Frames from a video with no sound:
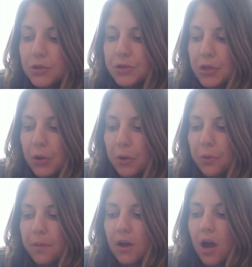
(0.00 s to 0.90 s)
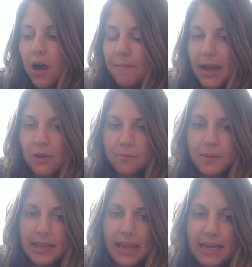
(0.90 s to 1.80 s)
So the compound
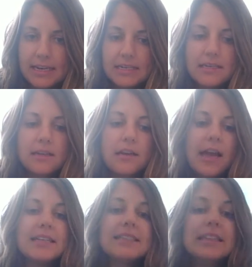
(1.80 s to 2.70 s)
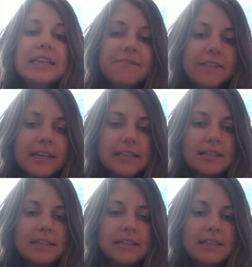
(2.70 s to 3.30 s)
plant has leaflets.